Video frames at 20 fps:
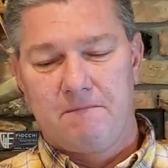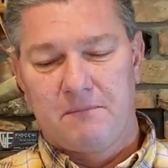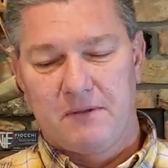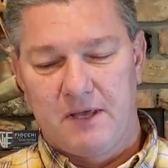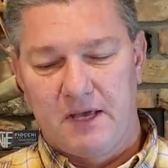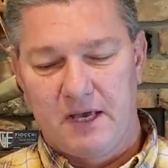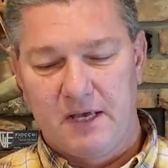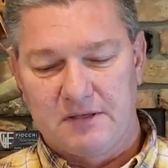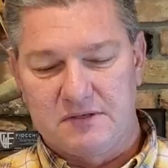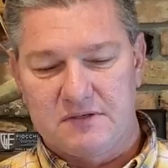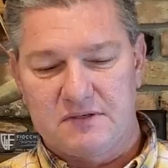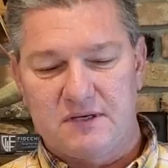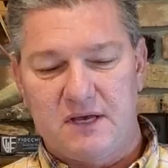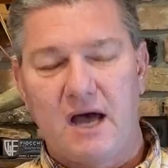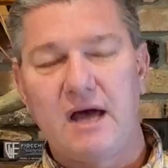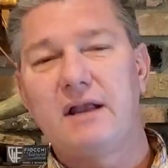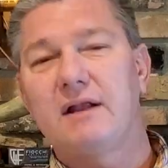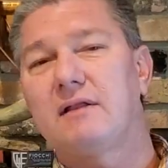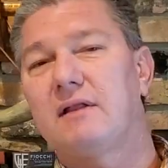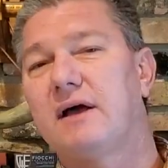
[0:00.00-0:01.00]
It's
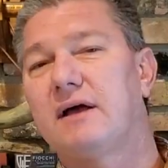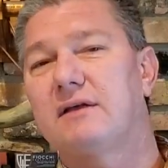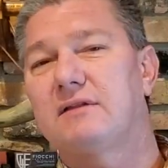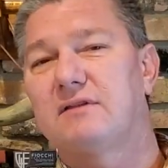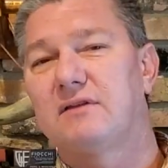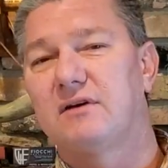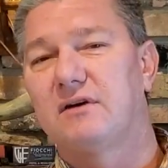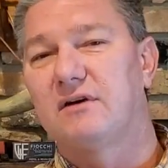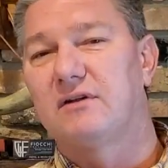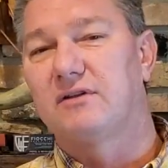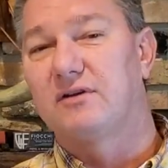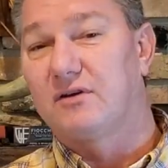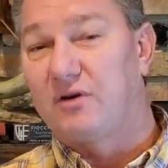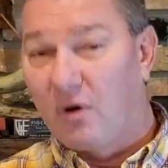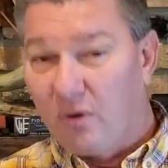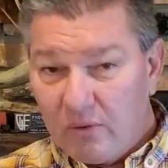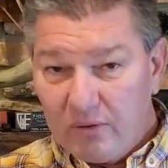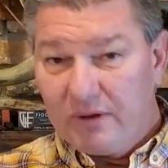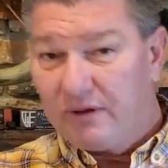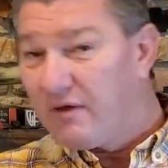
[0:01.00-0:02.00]
kind of like the
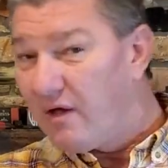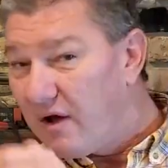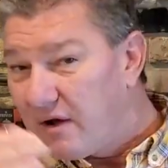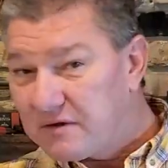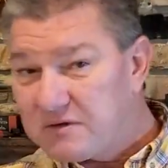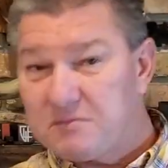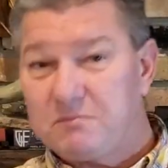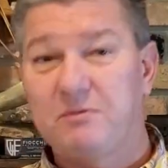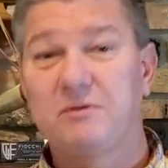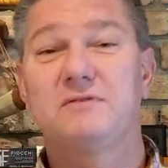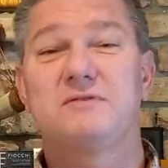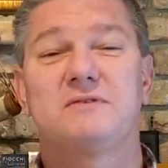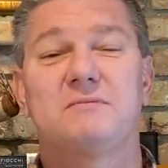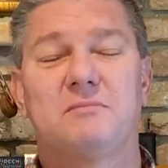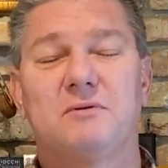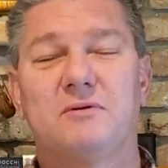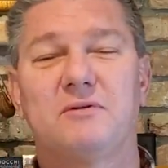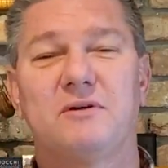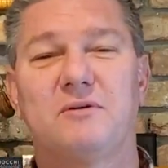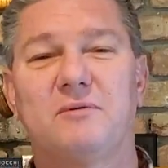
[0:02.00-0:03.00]
Goldilocks
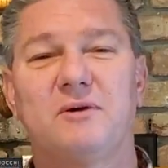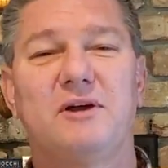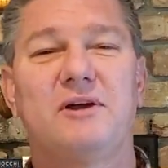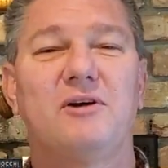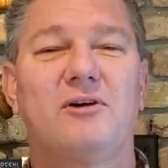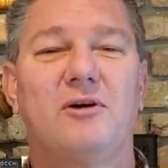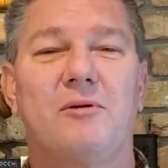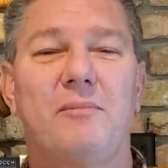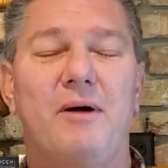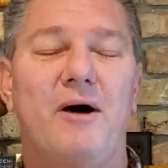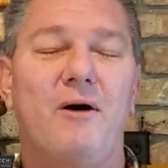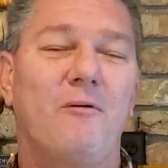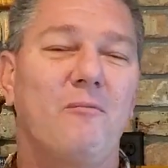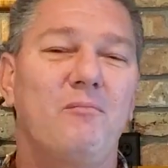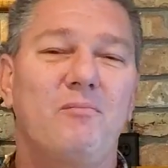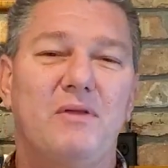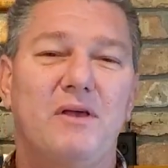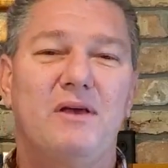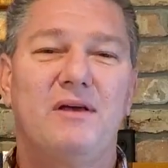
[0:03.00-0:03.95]
principle that we hear about.